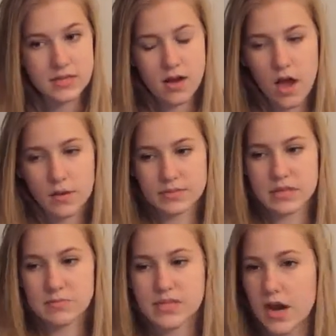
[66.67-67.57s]
um,
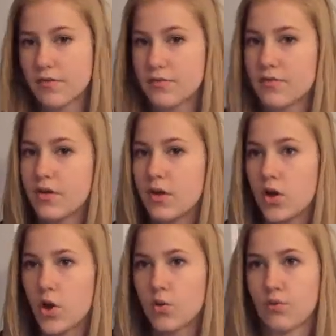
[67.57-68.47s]
some stuff
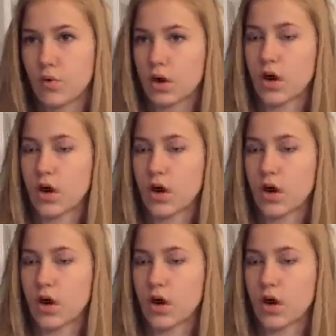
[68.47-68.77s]
for